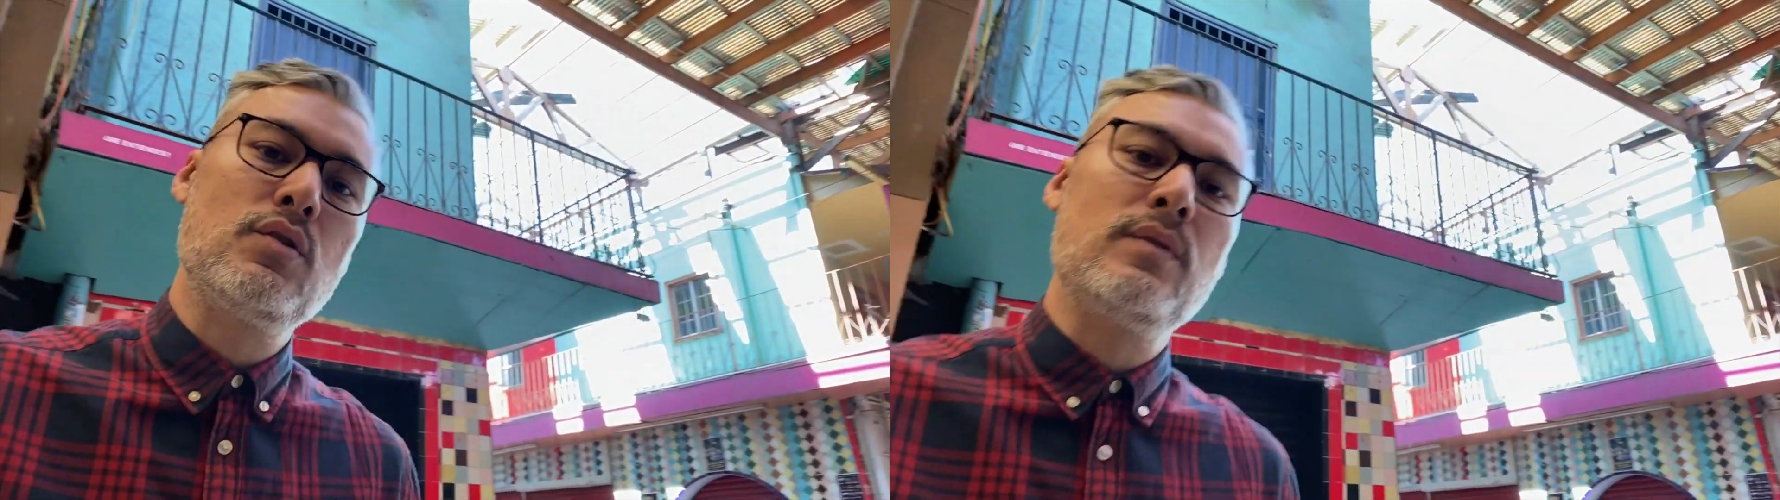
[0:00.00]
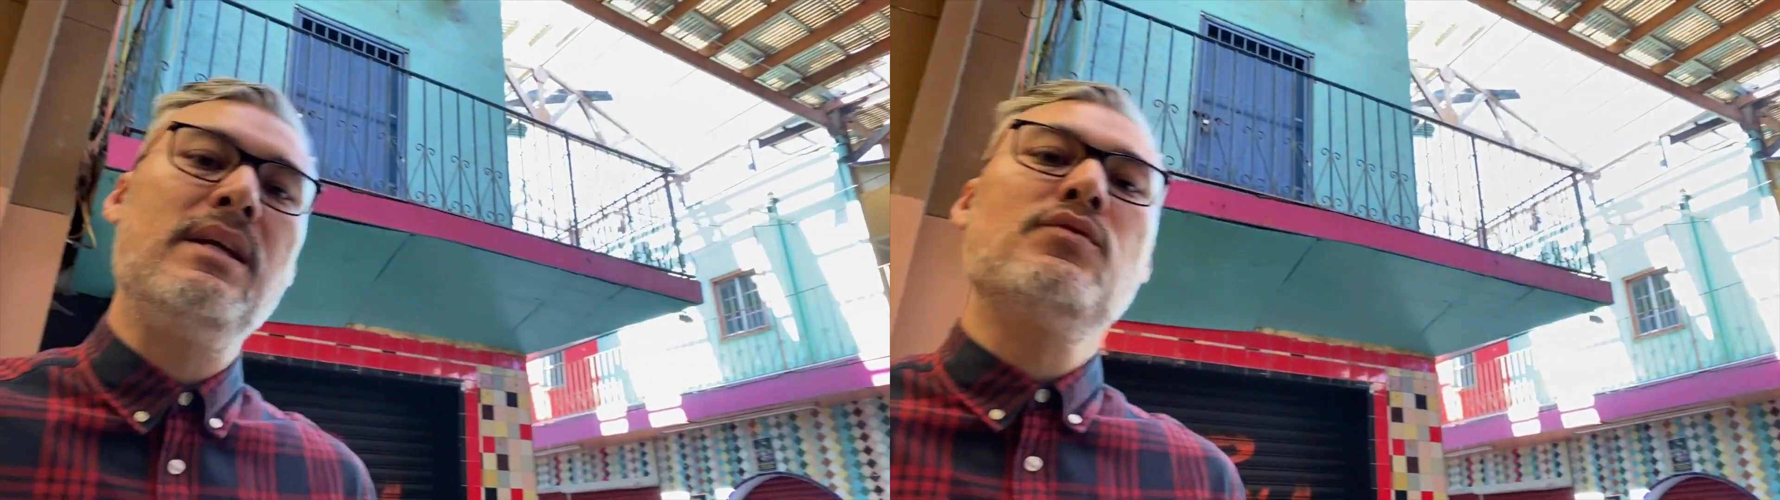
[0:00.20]

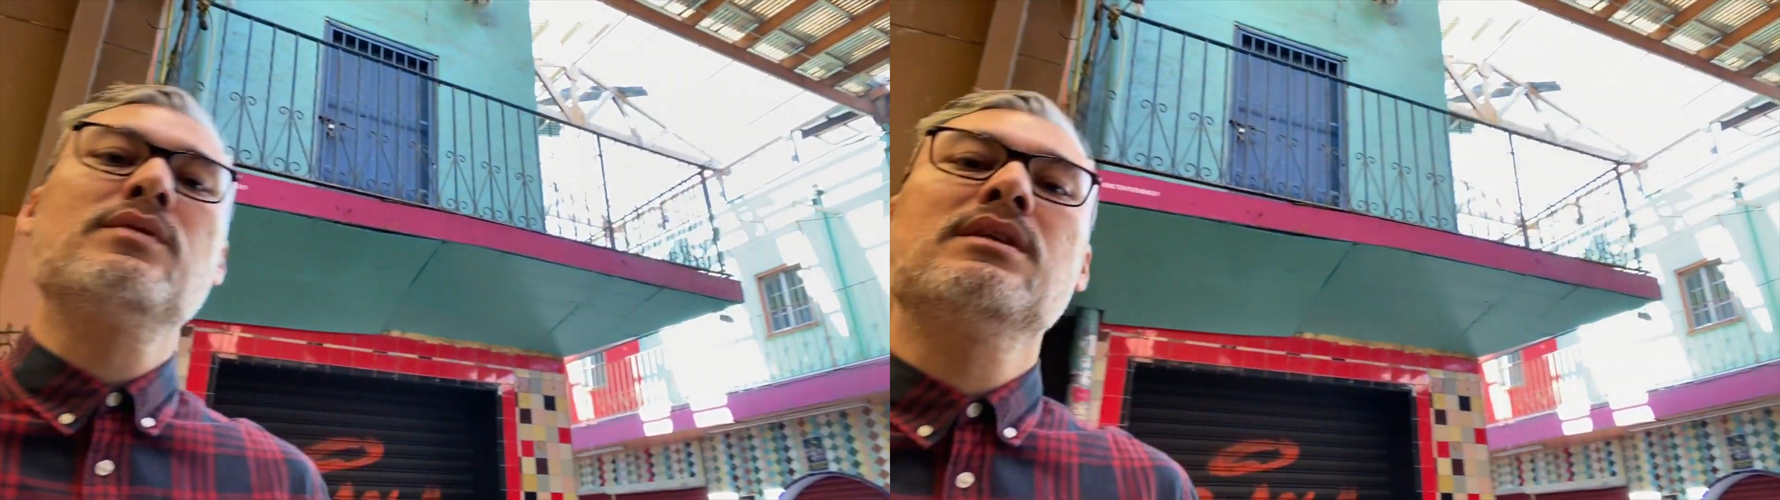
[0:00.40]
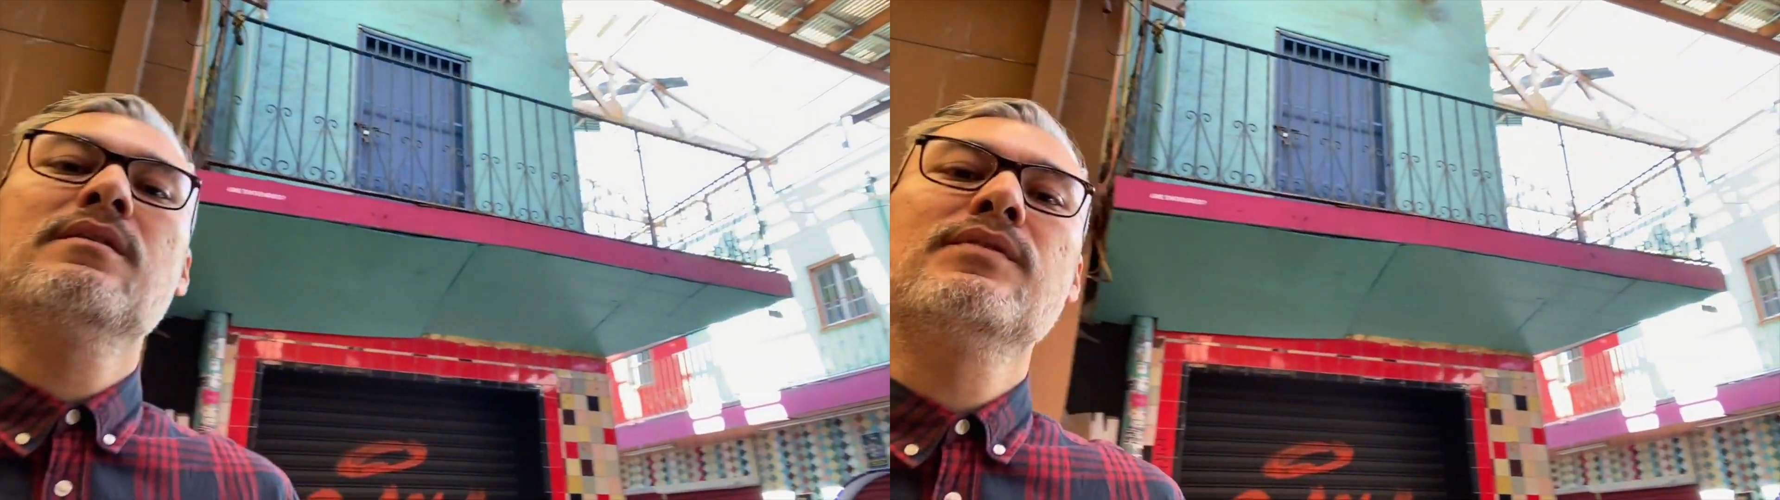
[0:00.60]

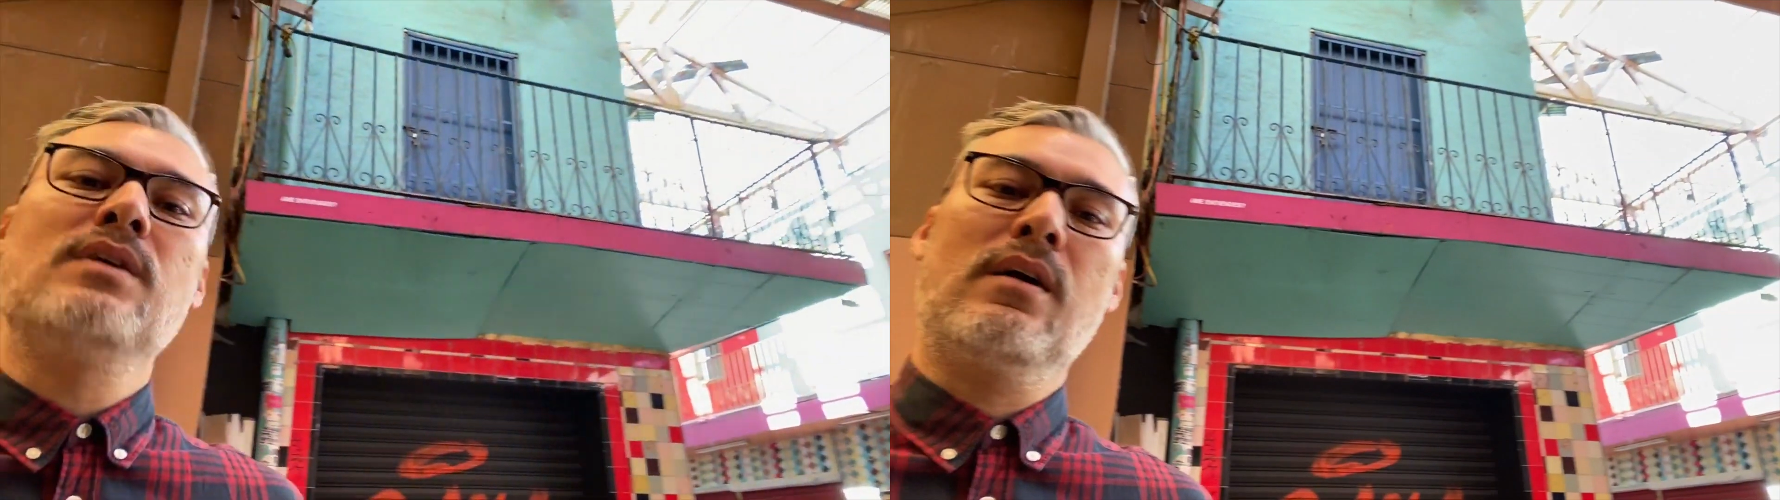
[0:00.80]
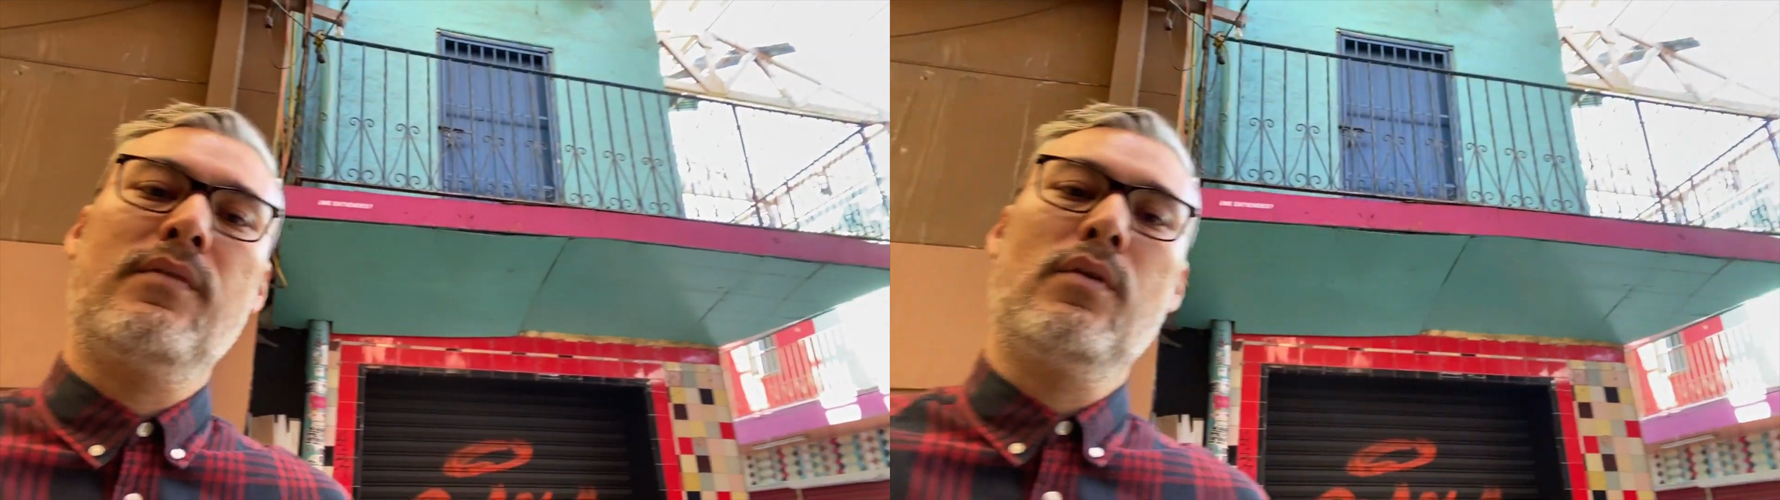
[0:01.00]
interesting
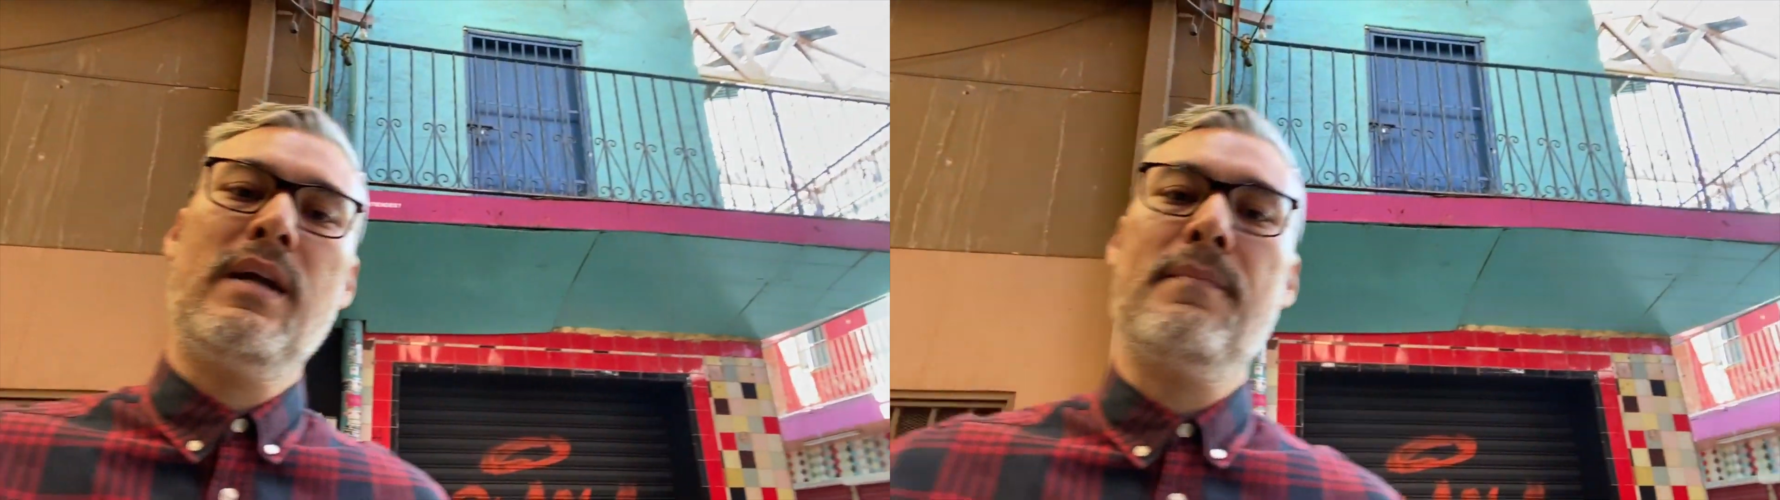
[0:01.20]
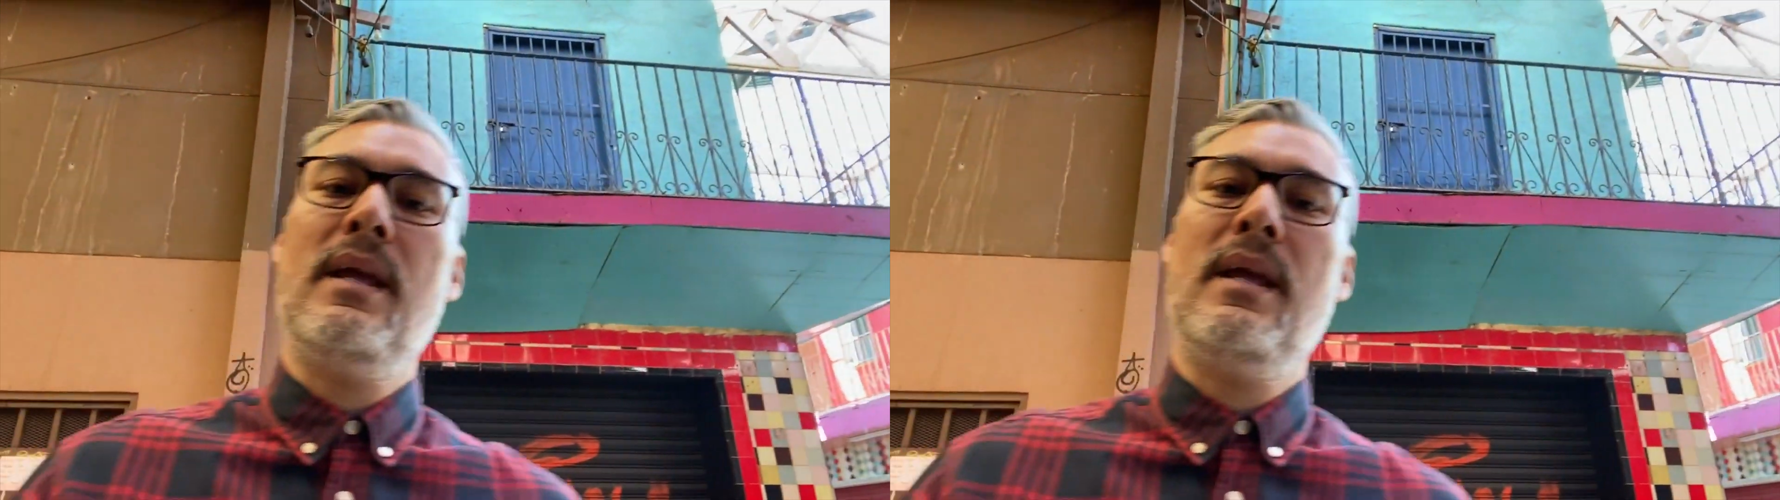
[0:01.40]
photography, okay?